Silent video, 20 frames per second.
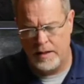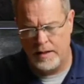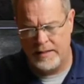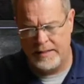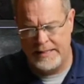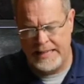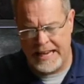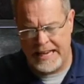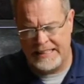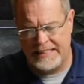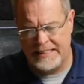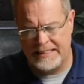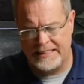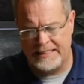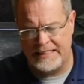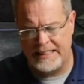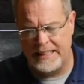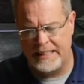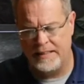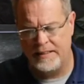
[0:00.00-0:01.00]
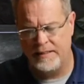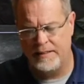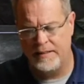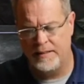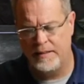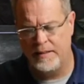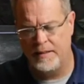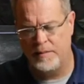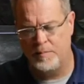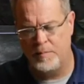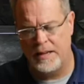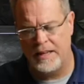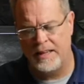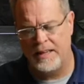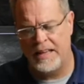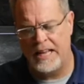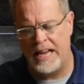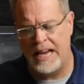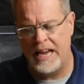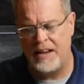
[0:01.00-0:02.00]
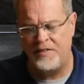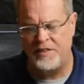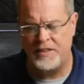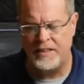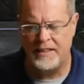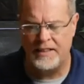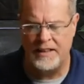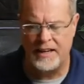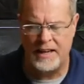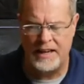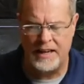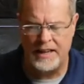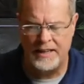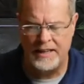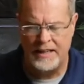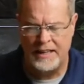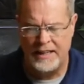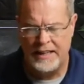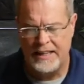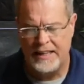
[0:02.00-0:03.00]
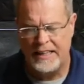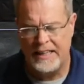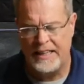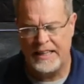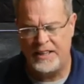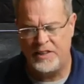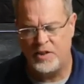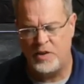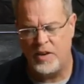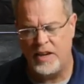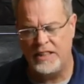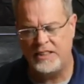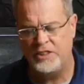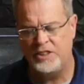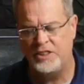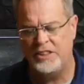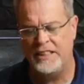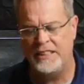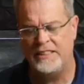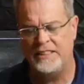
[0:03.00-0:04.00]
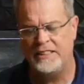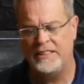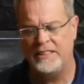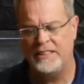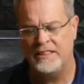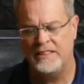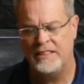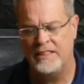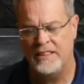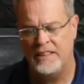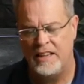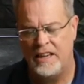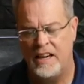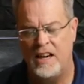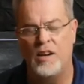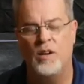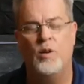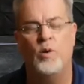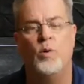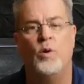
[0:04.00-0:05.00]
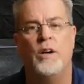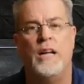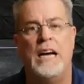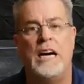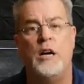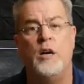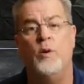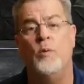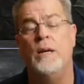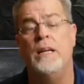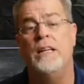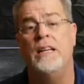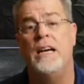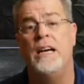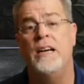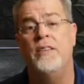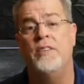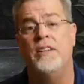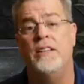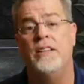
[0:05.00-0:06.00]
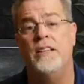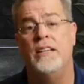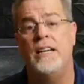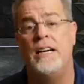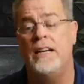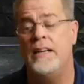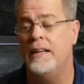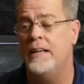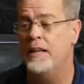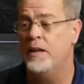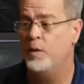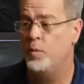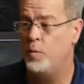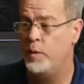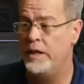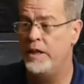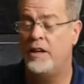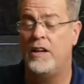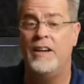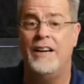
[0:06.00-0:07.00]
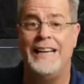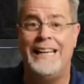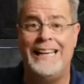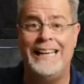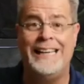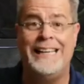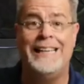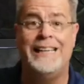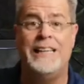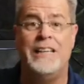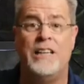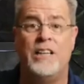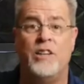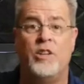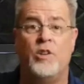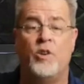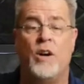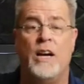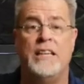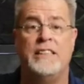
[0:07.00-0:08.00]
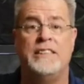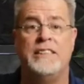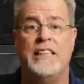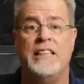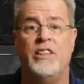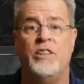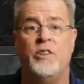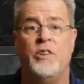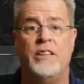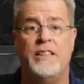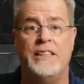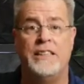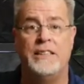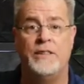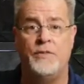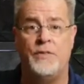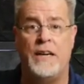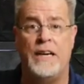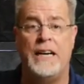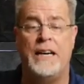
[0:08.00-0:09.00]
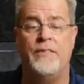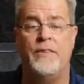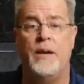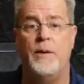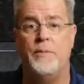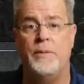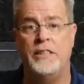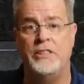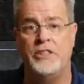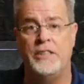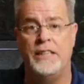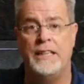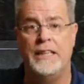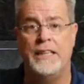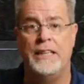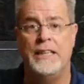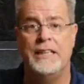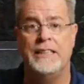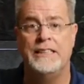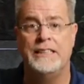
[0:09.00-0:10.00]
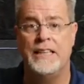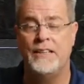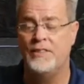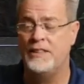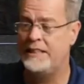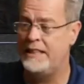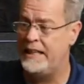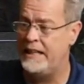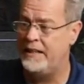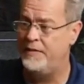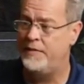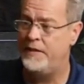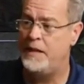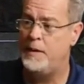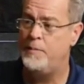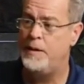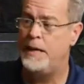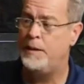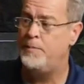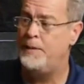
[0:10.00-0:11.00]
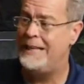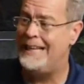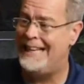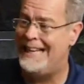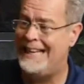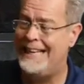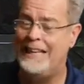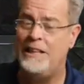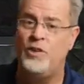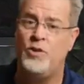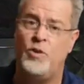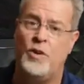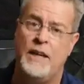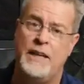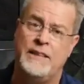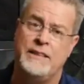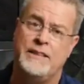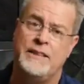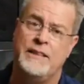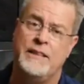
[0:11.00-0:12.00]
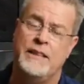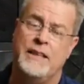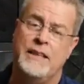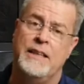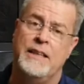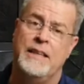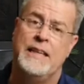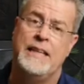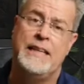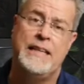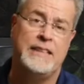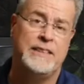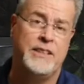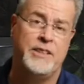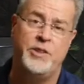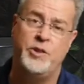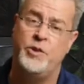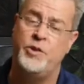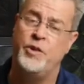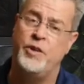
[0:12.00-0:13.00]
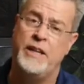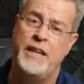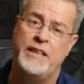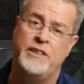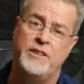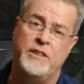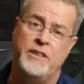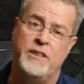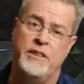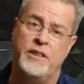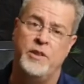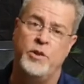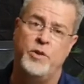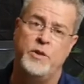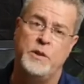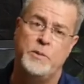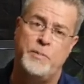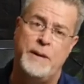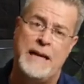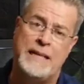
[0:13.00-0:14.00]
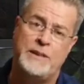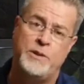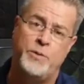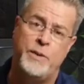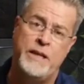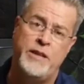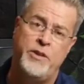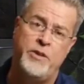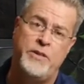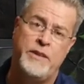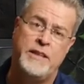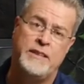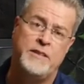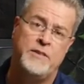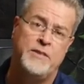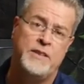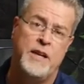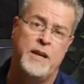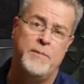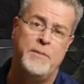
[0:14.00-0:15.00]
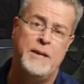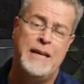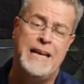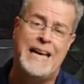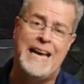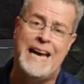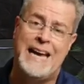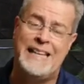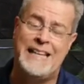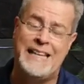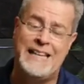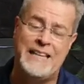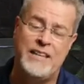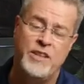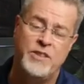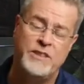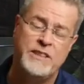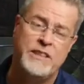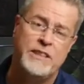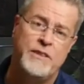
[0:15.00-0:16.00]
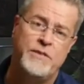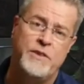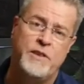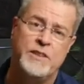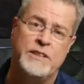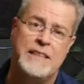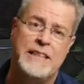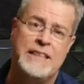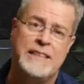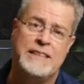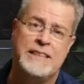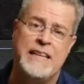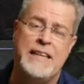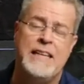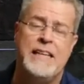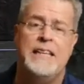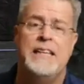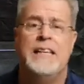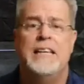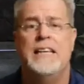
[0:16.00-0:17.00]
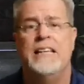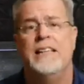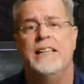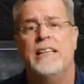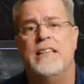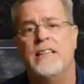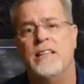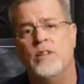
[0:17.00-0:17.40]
dead to sin, but alive to God in Christ Jesus our Lord. How are we alive unto God? We are in Christ. 2 Corinthians 5, I mention it, 17. If any man be in Christ, he is a new creation. The old has passed away, new things have come. And then he goes into verse 18 that the